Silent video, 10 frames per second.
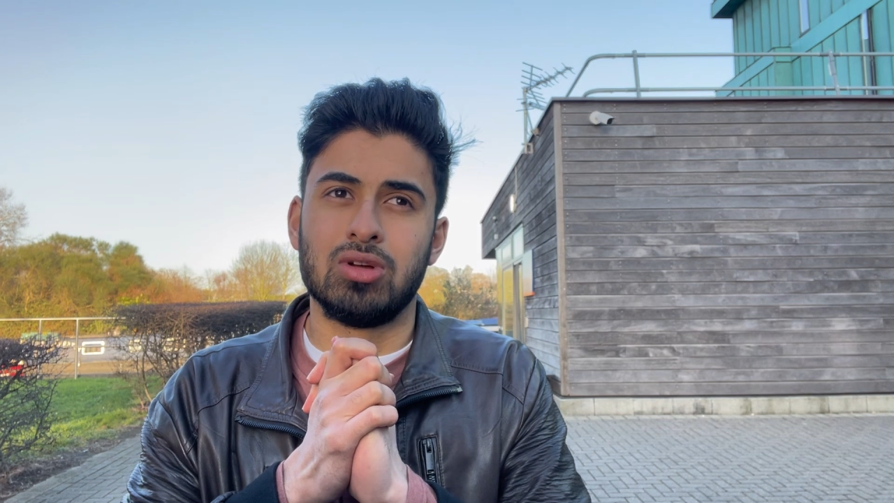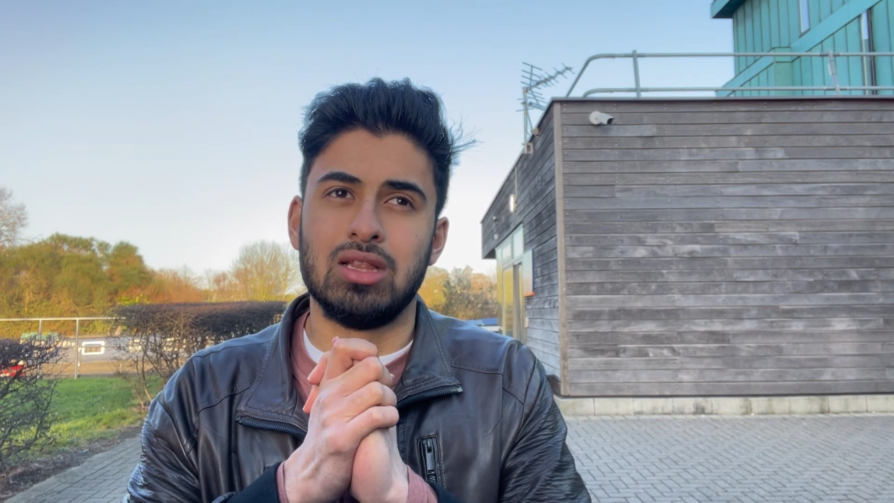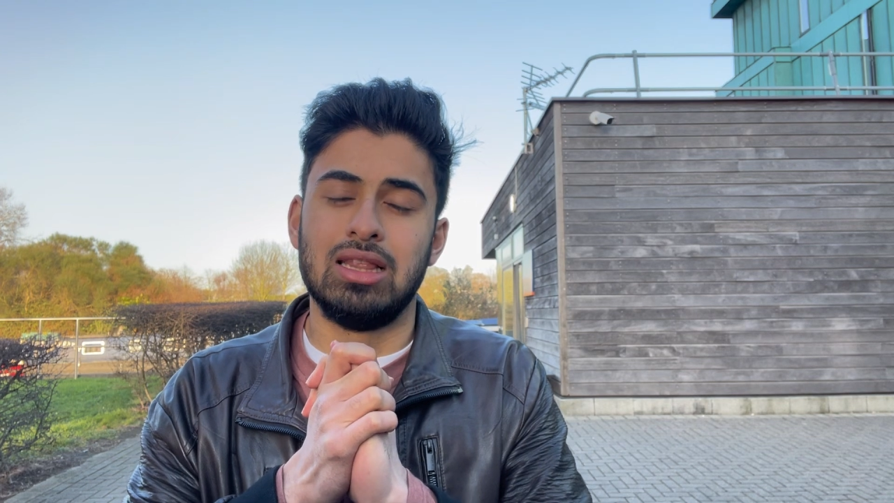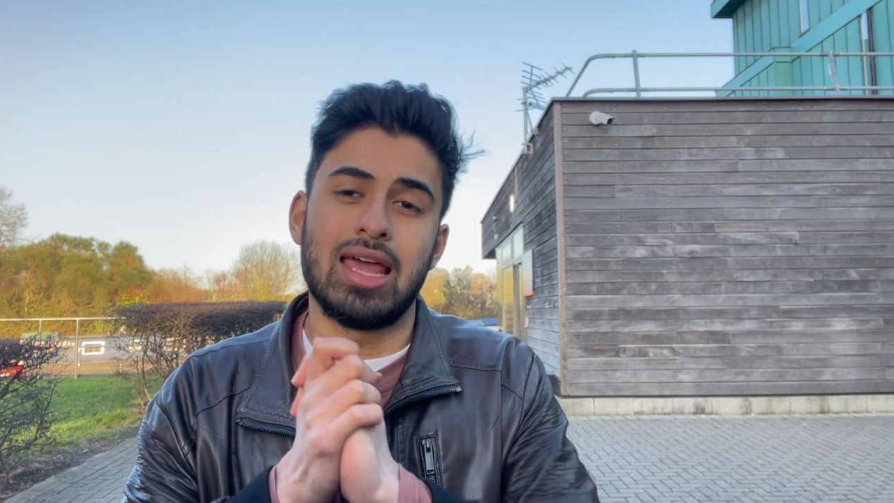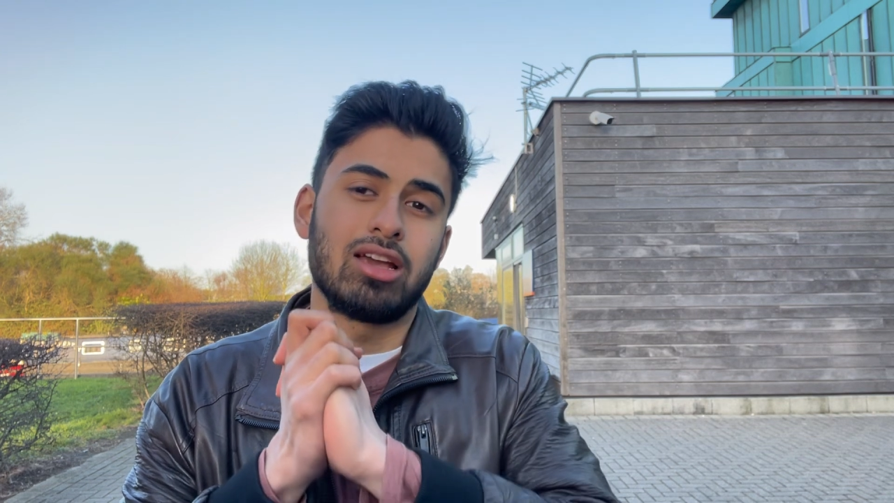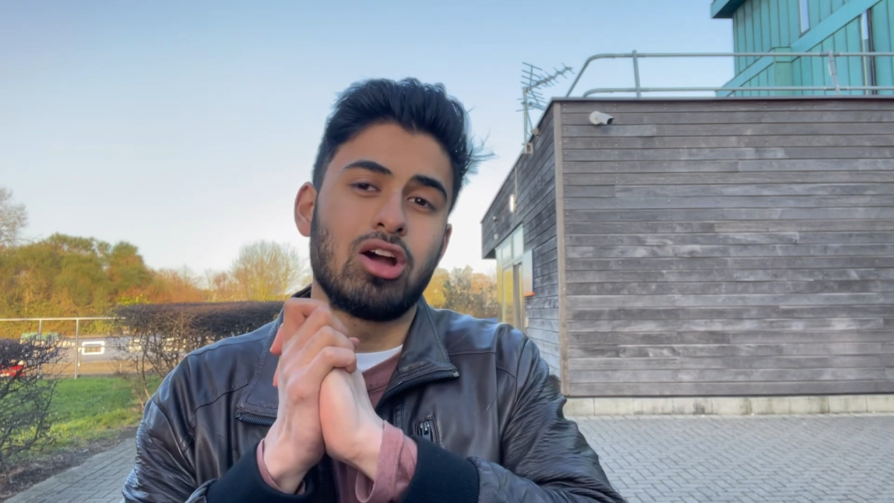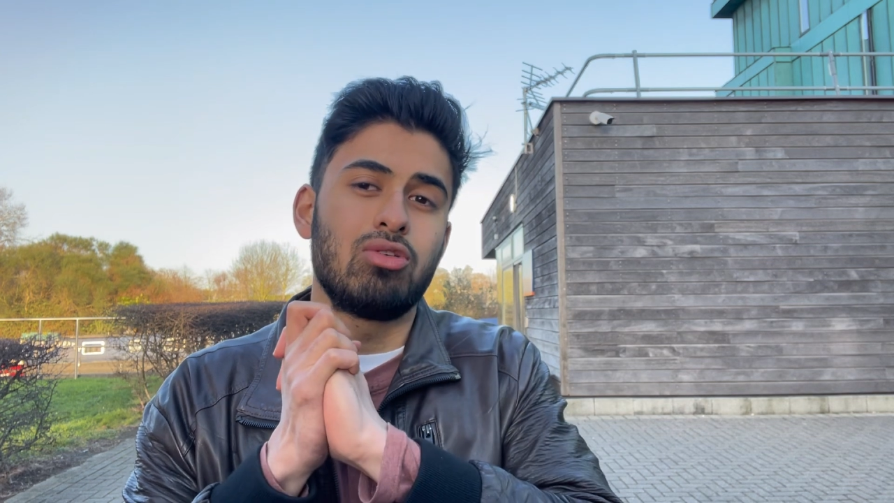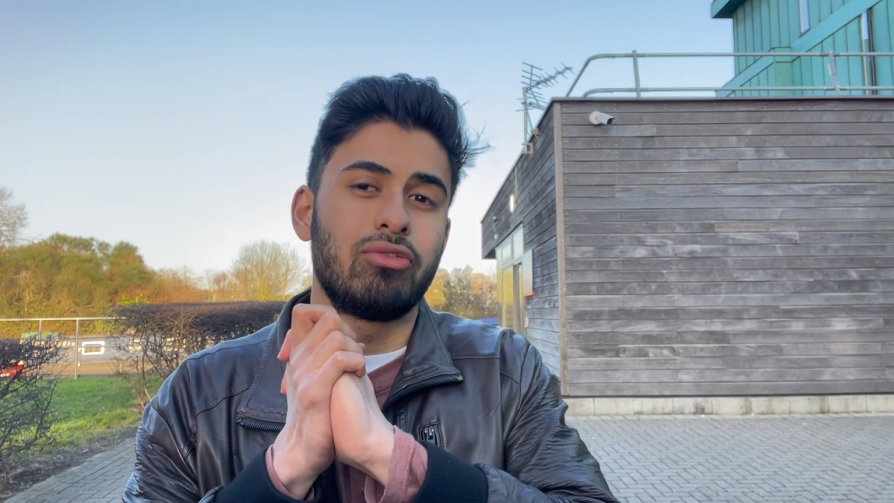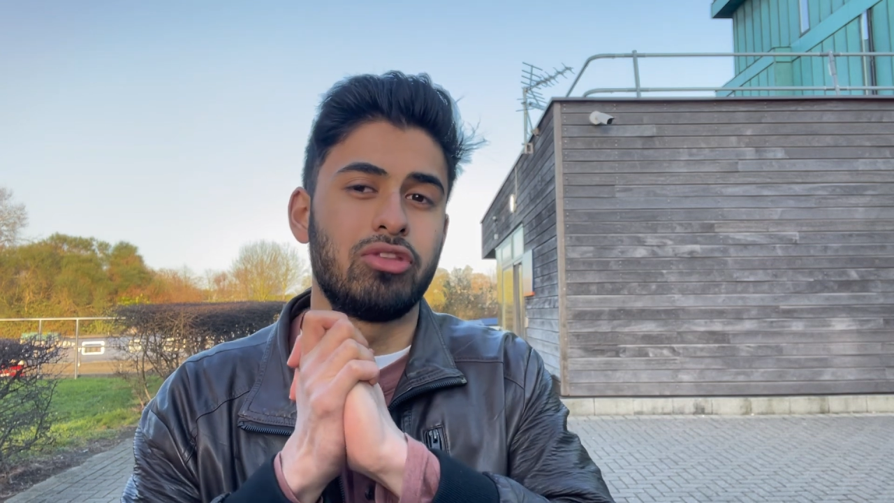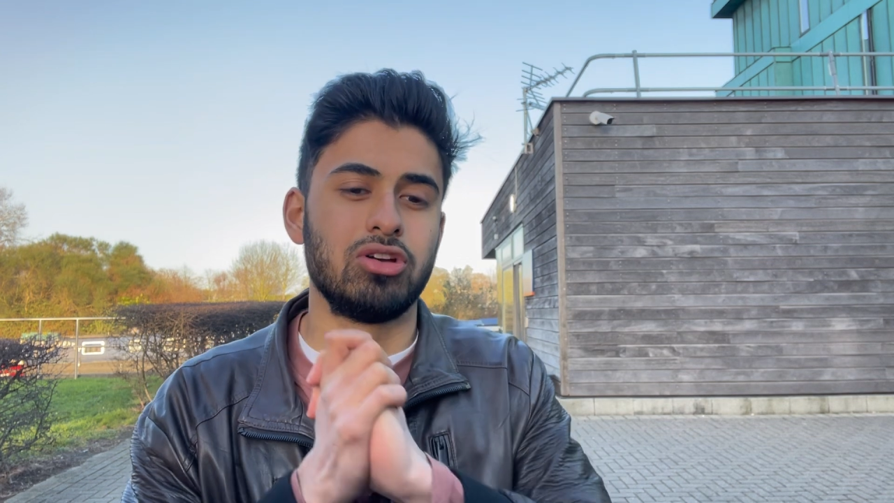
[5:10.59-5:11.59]
let
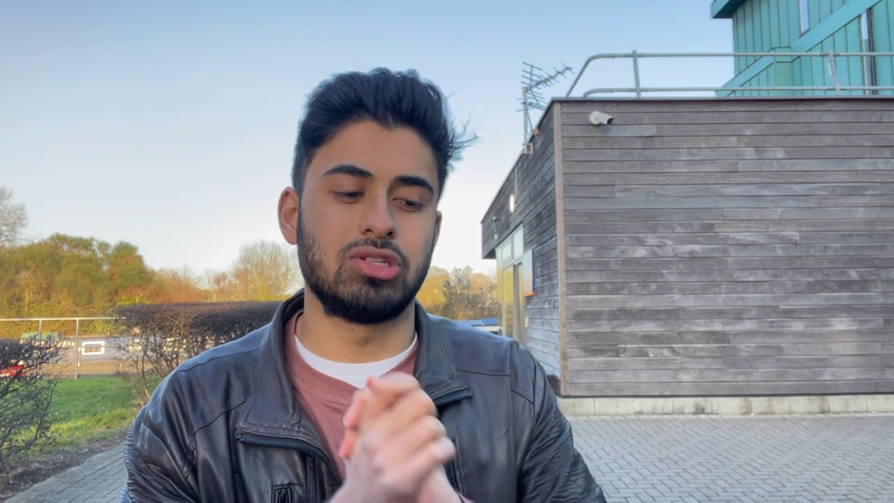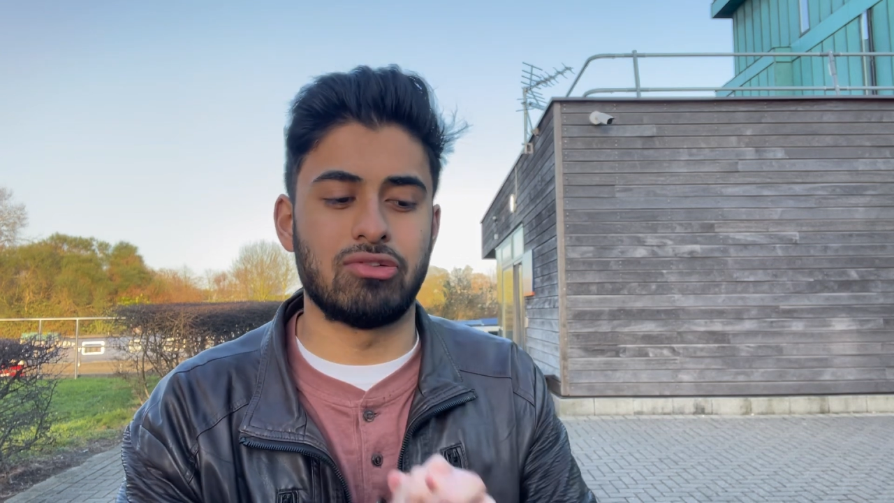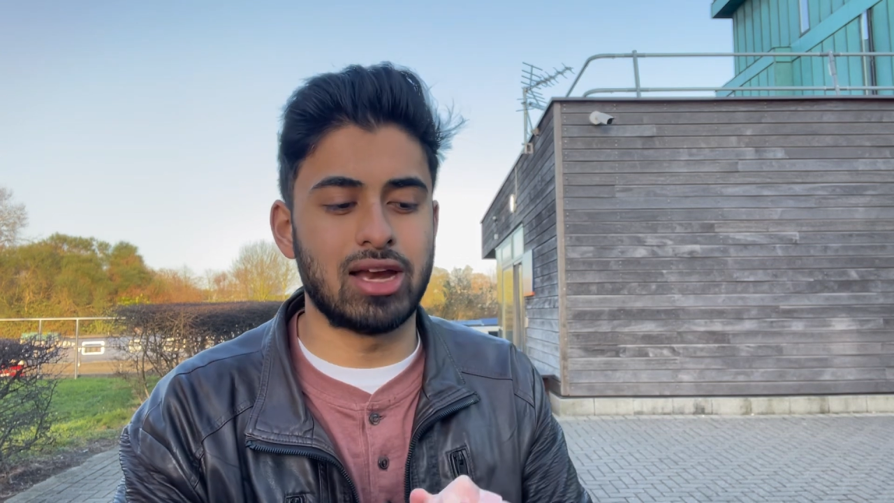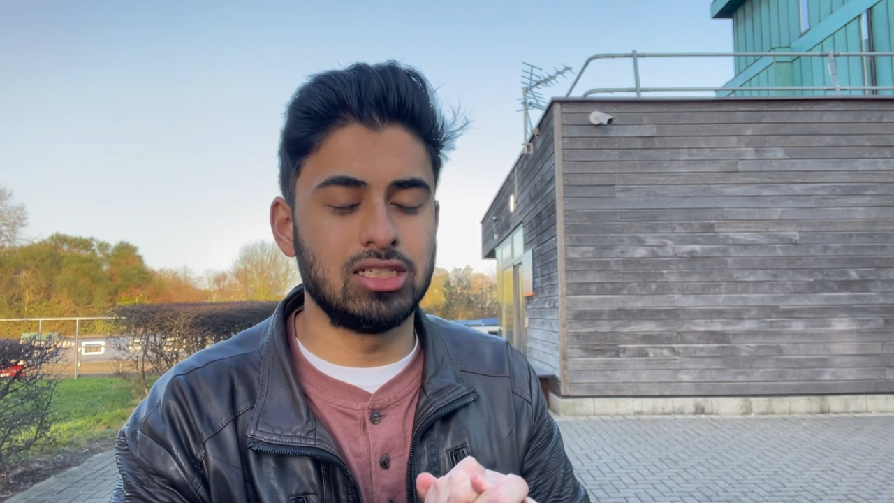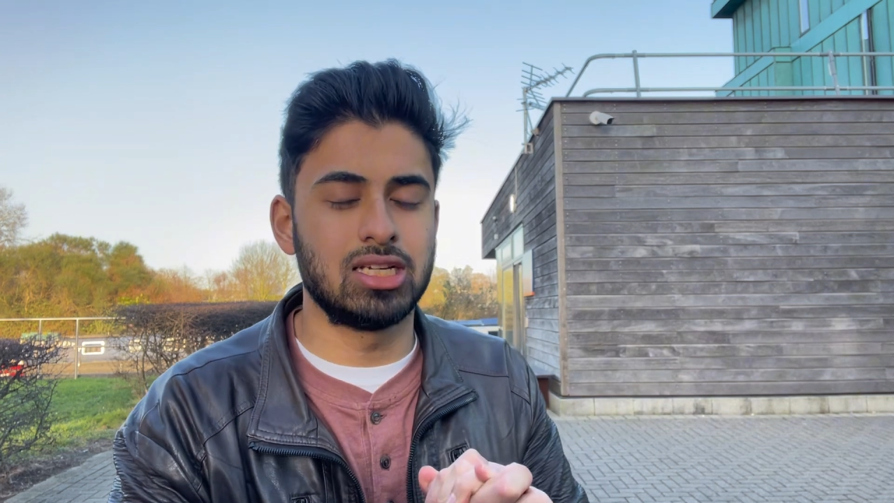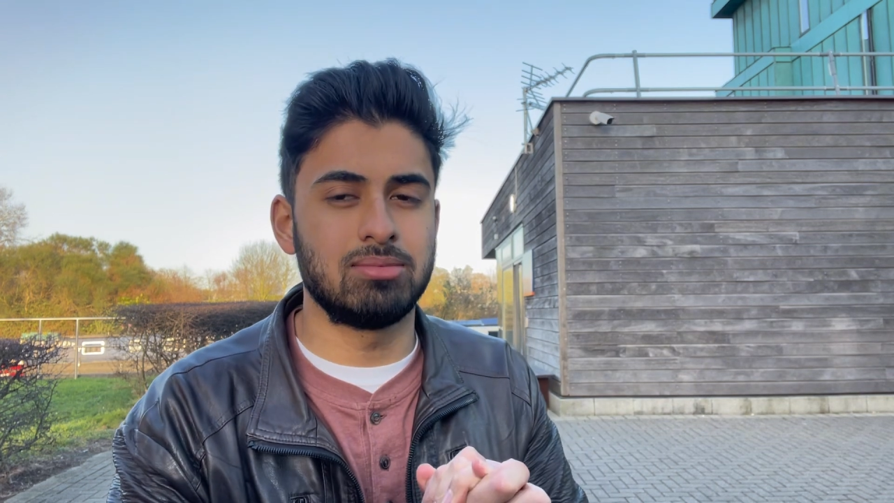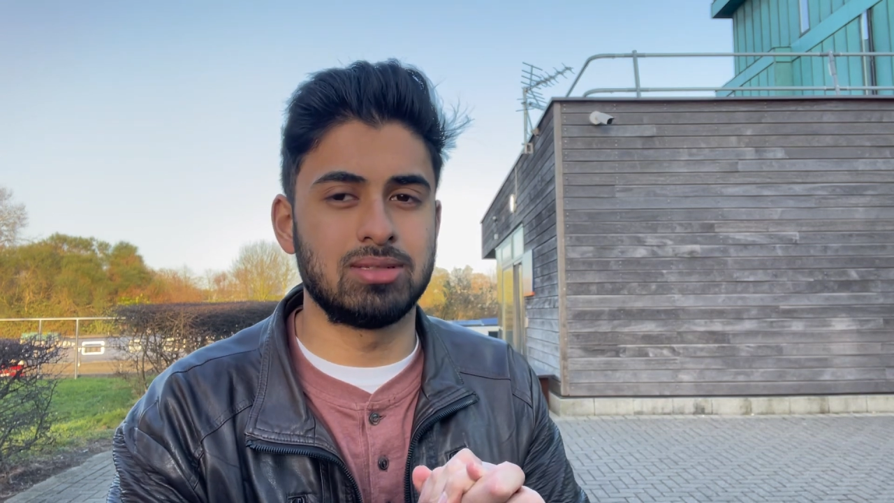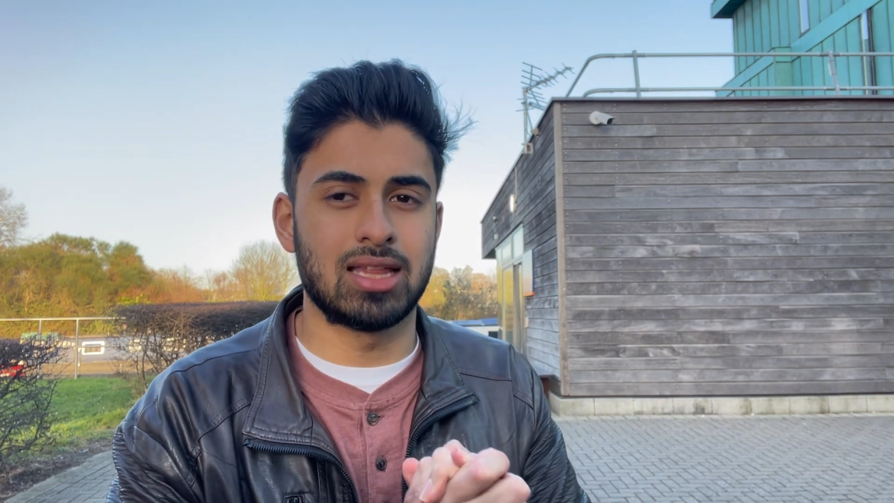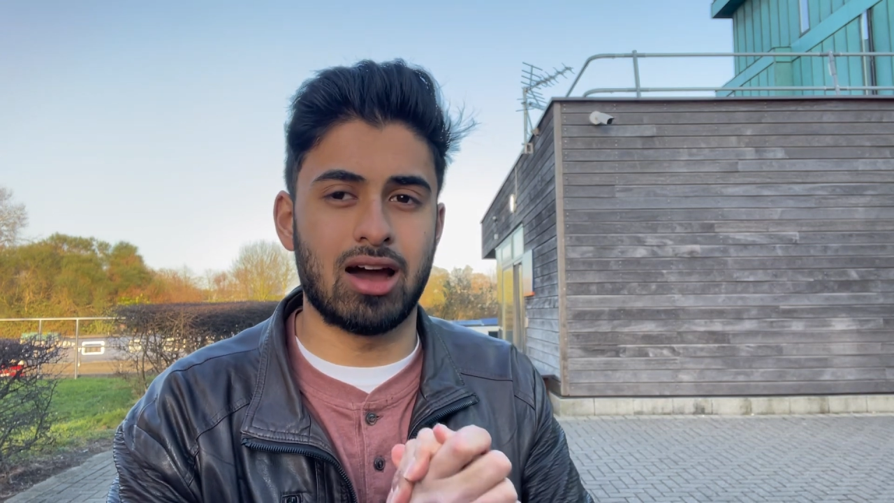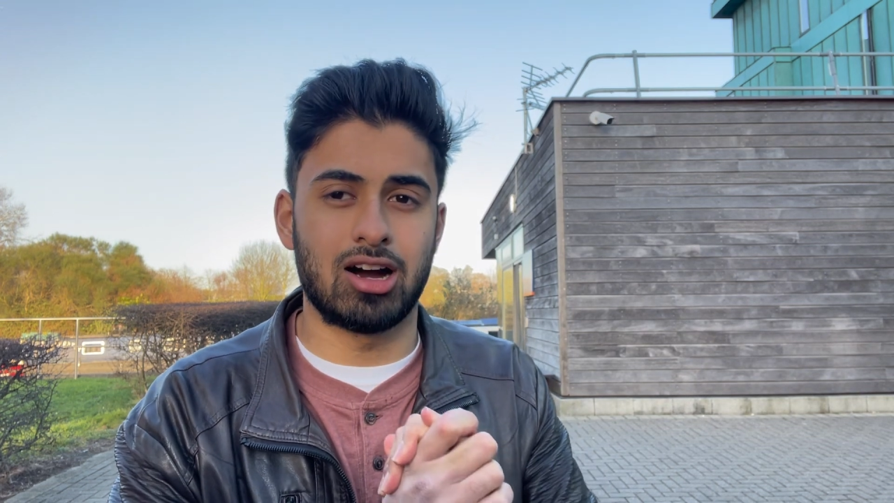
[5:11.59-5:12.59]
go of those friendships that